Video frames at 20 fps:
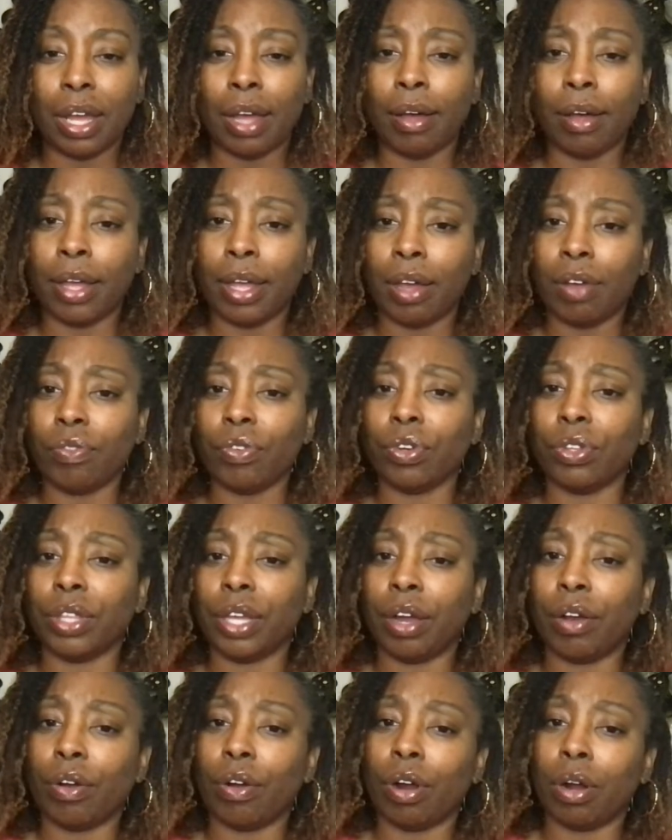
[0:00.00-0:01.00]
However,
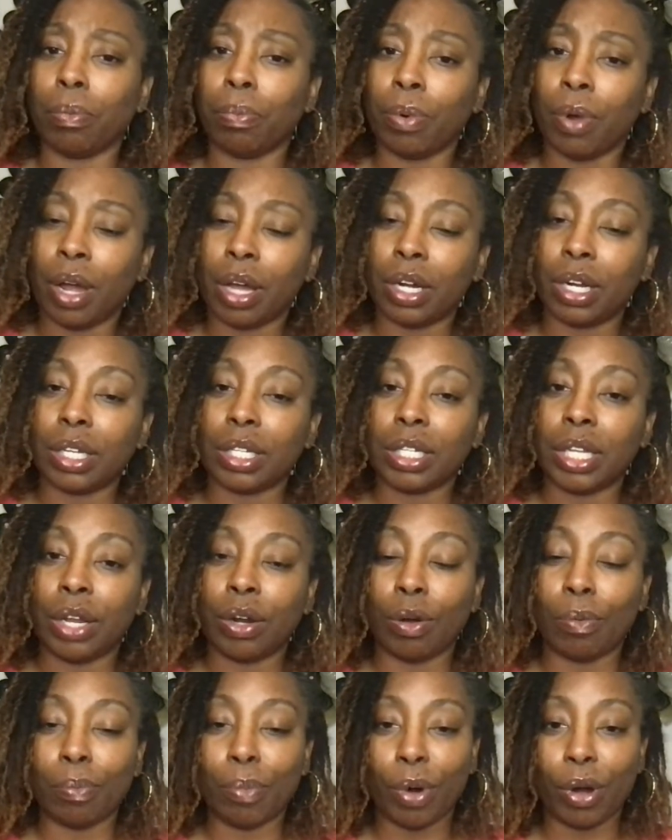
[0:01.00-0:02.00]
there are products
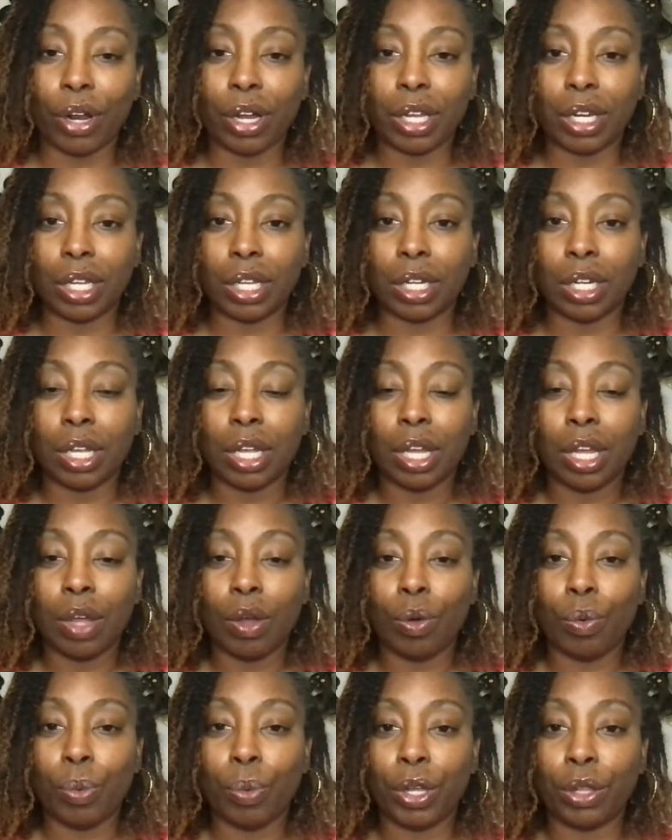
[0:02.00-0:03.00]
that are marketed
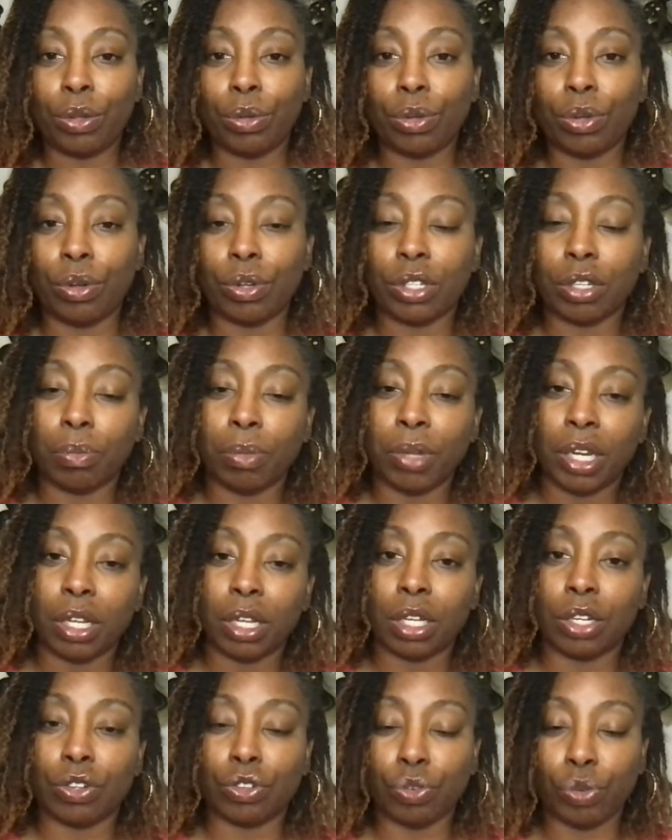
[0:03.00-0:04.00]
with glucosamine
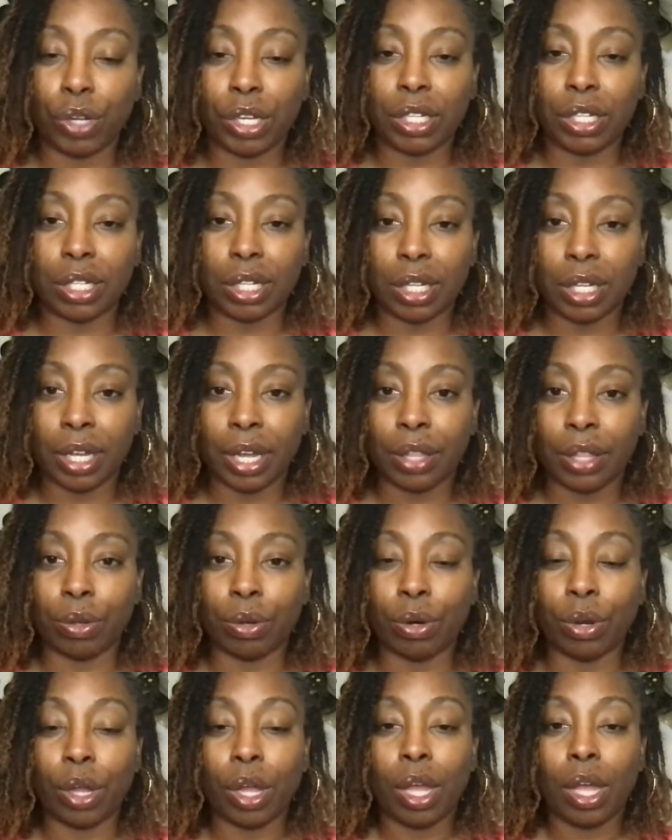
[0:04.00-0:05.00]
and chondroitin
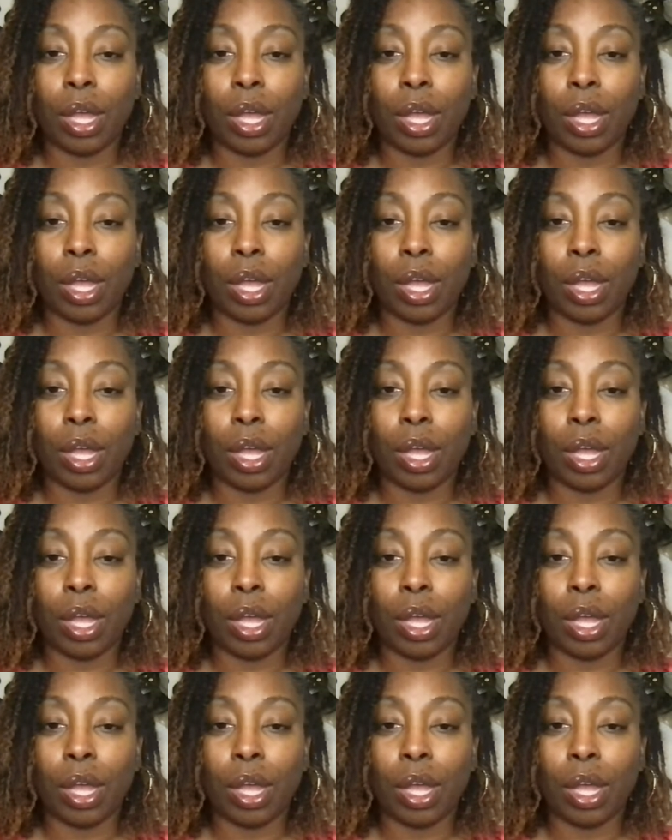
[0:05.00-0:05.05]
together.